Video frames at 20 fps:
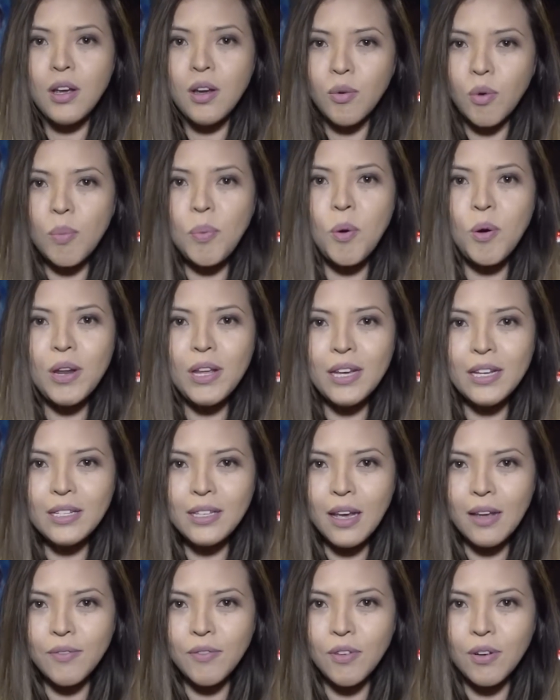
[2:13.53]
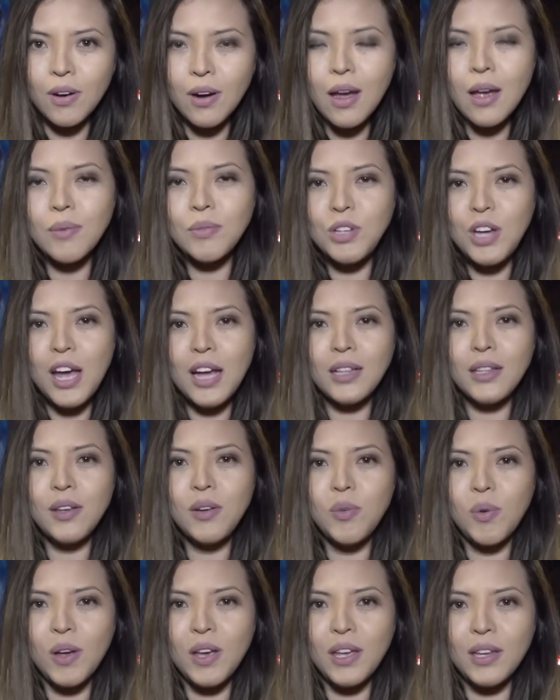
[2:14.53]
Reporting in Denver, I'm Jacqueline
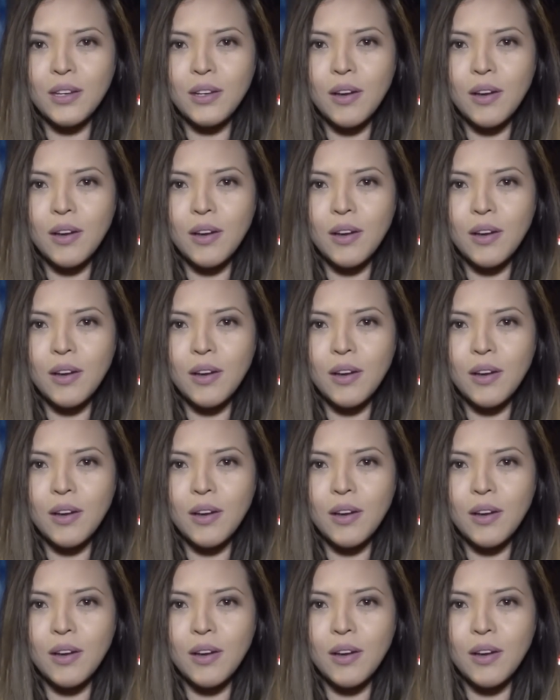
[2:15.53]
Quinn,